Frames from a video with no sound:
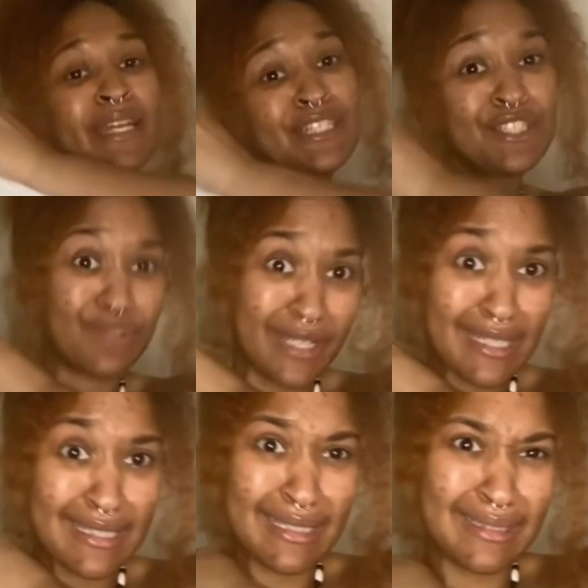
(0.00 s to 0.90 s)
here's the
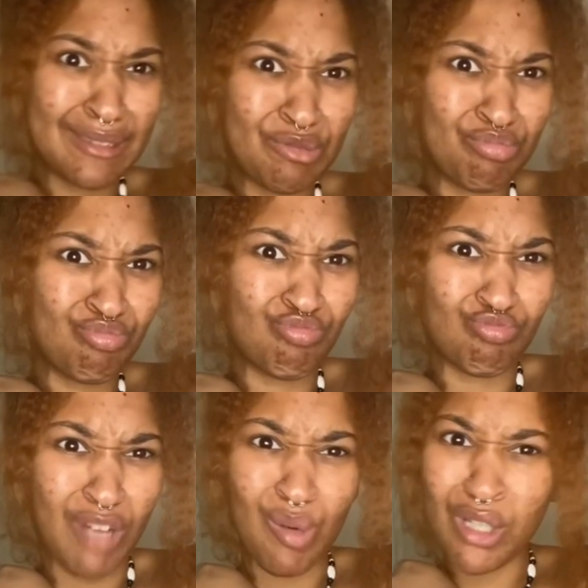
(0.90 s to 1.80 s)
dress. I
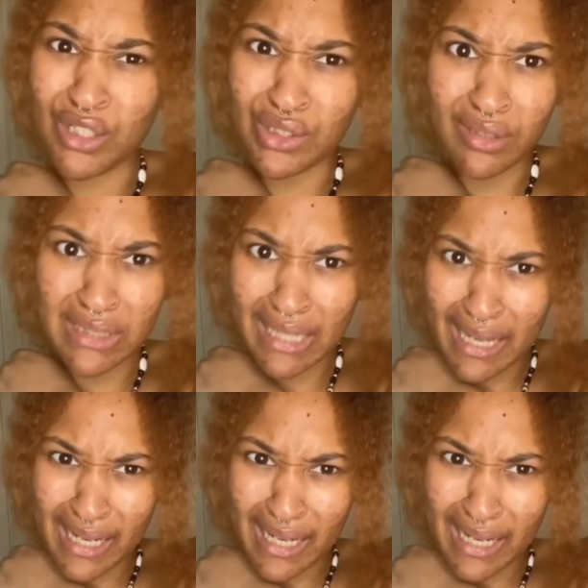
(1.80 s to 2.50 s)
went to stores and got it.